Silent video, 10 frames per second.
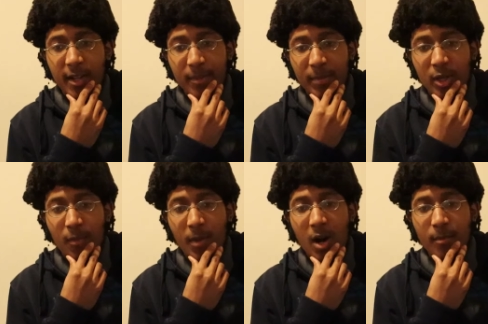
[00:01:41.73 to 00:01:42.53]
Like be
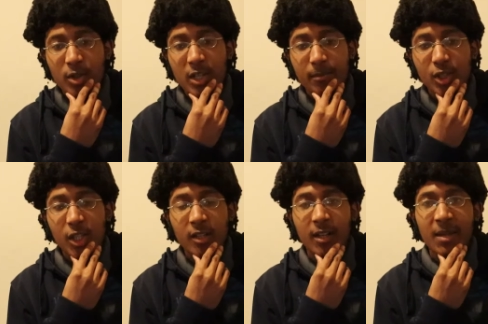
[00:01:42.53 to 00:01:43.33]
your mom or some
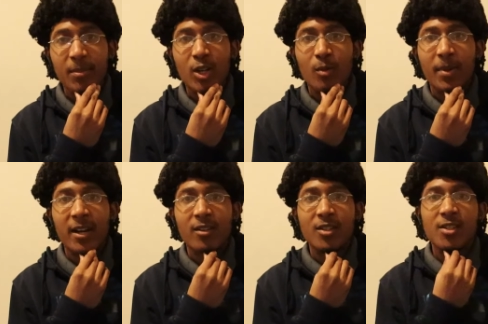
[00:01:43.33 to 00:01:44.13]
shit. Like be your
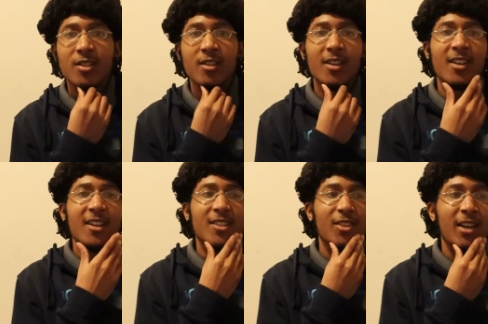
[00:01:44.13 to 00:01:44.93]
parents.
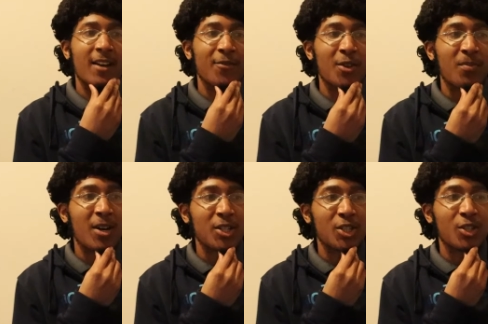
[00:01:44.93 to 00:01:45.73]
Tell you have good
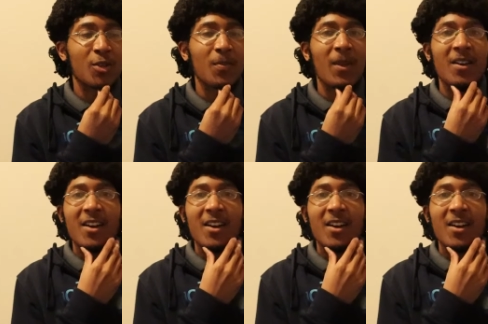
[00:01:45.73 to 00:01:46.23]
posture.